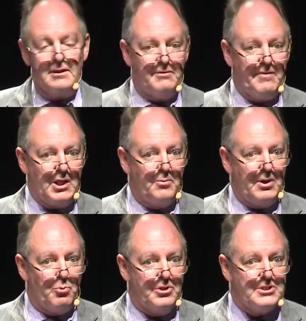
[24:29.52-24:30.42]

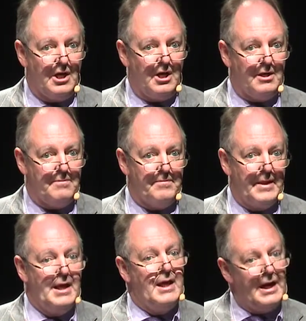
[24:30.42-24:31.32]
developing with time?
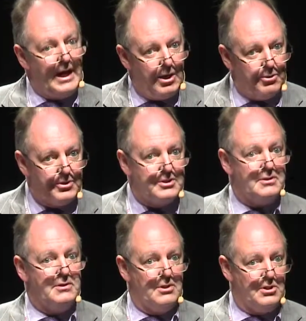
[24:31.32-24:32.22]
How are the,
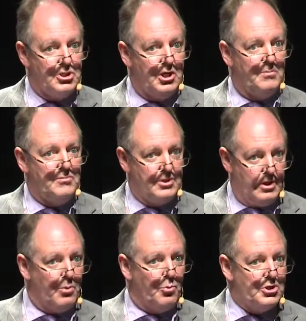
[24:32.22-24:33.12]
the terms,
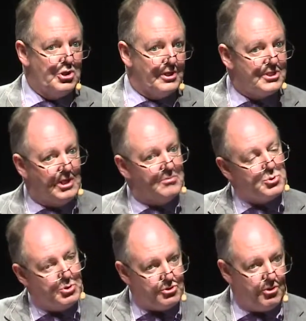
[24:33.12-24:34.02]
which are the terms
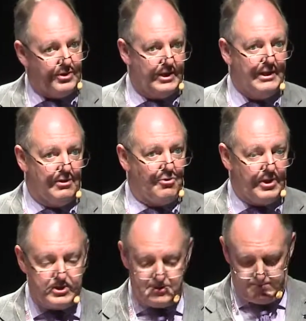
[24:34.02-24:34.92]
which are on the
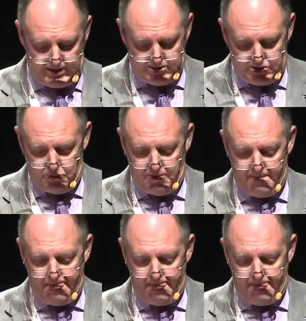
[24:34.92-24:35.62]
increase and so on.